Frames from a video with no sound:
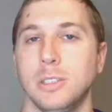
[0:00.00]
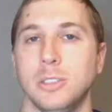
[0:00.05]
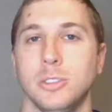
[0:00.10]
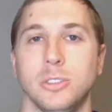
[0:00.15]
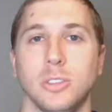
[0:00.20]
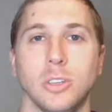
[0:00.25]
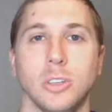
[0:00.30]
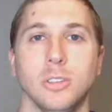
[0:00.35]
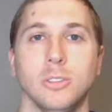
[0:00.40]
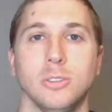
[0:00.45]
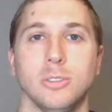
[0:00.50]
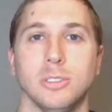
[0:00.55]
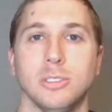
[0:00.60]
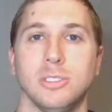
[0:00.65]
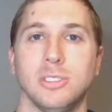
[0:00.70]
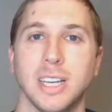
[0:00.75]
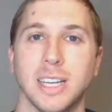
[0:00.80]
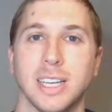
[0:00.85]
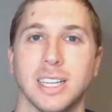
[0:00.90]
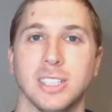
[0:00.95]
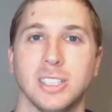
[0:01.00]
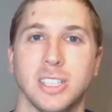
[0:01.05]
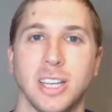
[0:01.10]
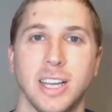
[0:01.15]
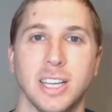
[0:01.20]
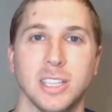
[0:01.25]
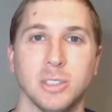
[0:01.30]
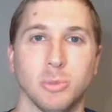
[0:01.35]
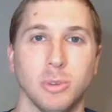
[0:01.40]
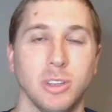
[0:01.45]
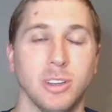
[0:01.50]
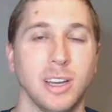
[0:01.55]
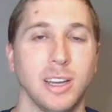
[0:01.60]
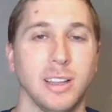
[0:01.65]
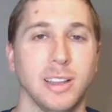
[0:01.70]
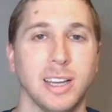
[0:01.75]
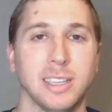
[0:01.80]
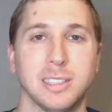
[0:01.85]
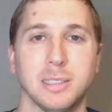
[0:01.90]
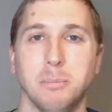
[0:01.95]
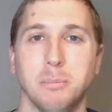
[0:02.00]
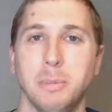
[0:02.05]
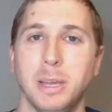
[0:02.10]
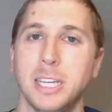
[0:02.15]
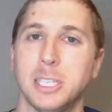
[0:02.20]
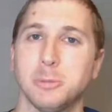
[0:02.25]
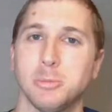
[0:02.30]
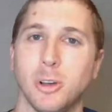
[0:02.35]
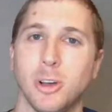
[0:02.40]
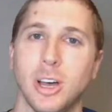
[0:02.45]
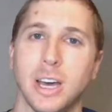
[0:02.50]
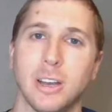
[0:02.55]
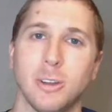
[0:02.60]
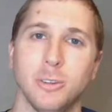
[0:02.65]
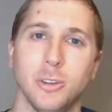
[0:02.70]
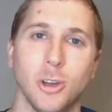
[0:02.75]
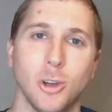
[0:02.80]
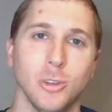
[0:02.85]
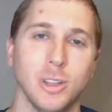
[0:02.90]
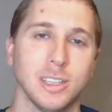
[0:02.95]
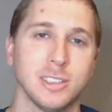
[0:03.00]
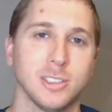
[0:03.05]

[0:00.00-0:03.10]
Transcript: deserves a second chance. Whether or not that's in baseball, I don't know.